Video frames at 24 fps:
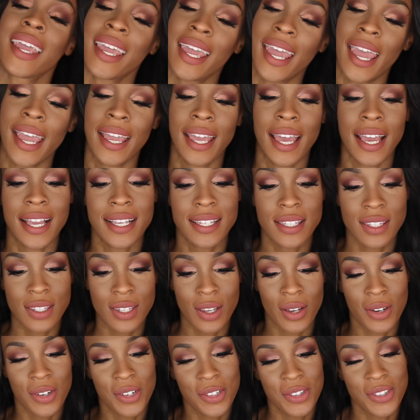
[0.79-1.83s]
Hey guys,
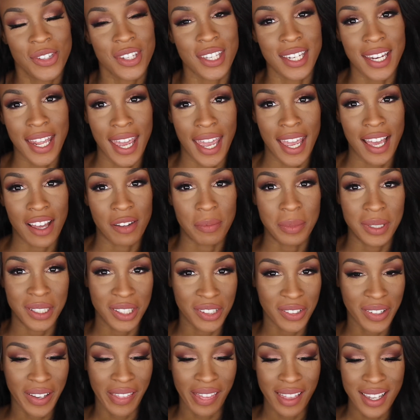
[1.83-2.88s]
so today I'll be
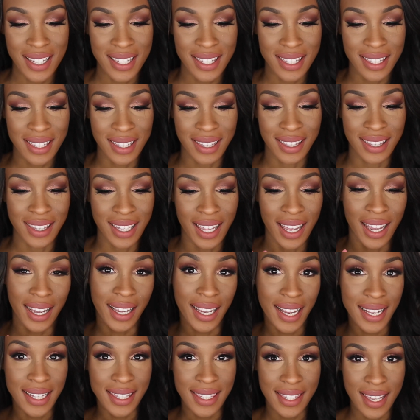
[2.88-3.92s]
doing this
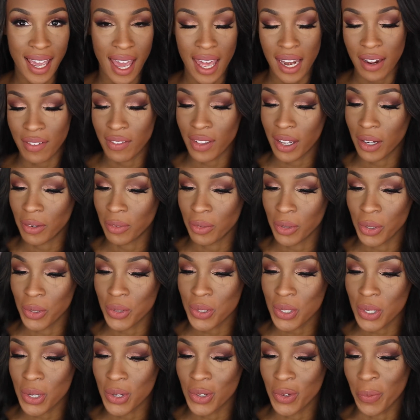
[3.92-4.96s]
look. It's kind of like
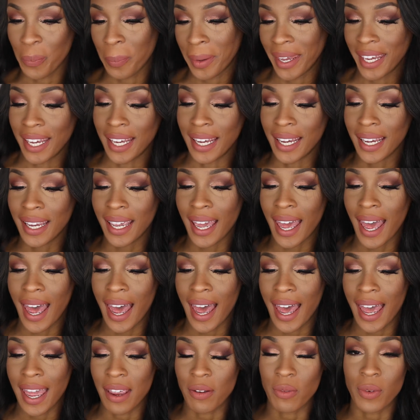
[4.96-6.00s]
rose gold pink.
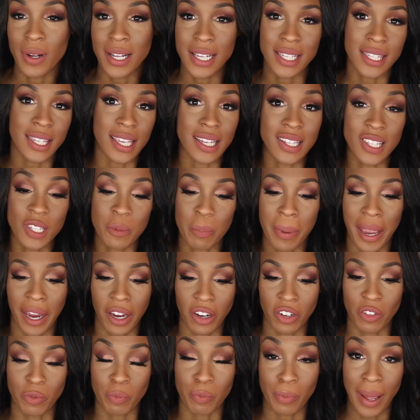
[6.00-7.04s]
I was
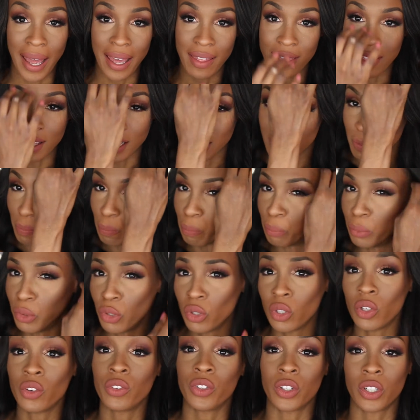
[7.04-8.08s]
inspired by this
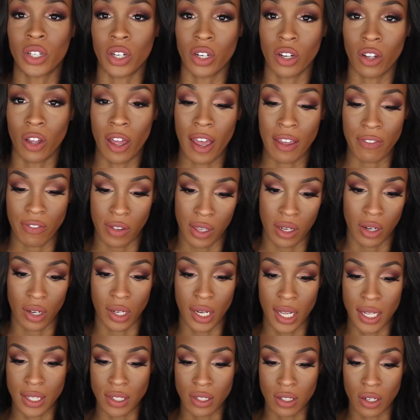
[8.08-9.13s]
beautiful girl I found
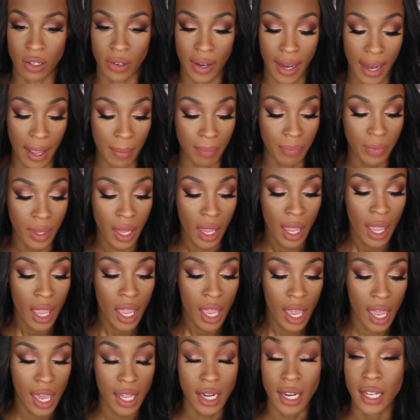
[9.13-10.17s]
on Instagram
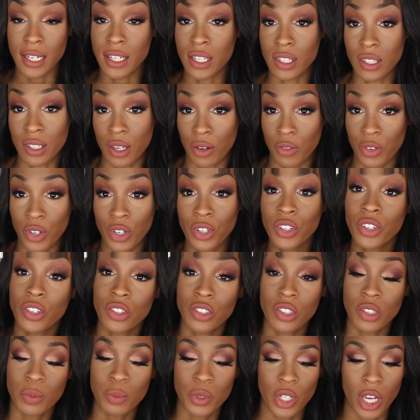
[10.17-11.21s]
and I discovered her
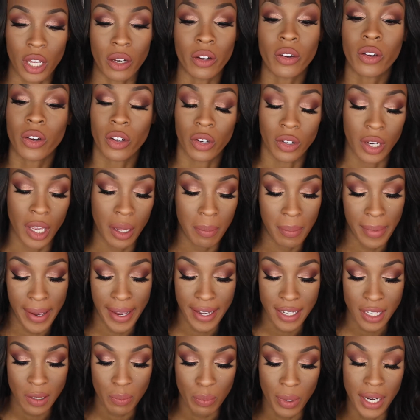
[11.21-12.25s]
YouTube channel. Her name
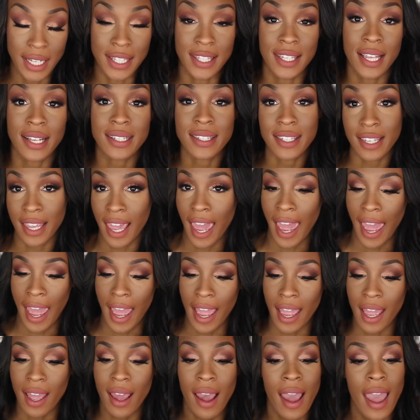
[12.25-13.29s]
is Princess
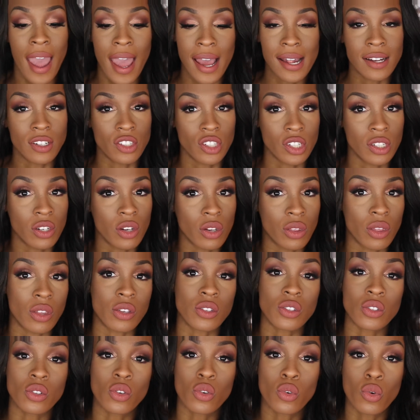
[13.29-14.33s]
K and she did
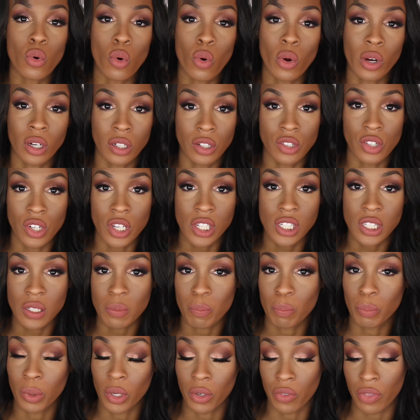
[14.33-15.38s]
this
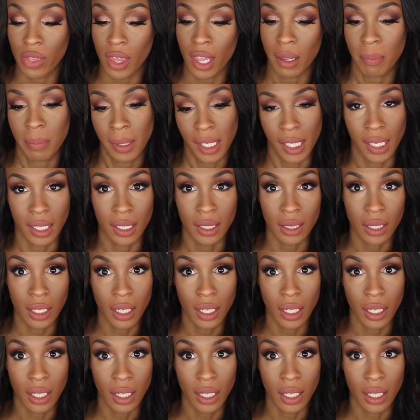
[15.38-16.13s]
gorgeous birthday pink